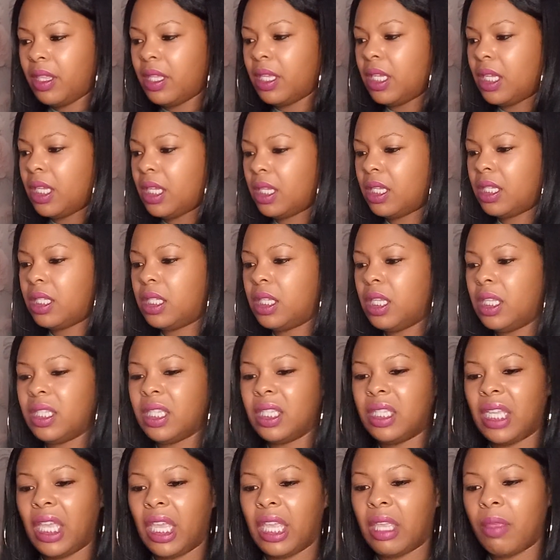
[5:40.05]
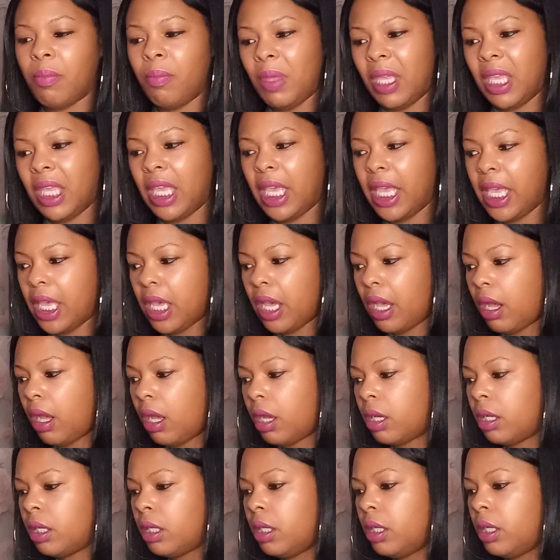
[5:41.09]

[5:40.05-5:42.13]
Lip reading: this, to take me here,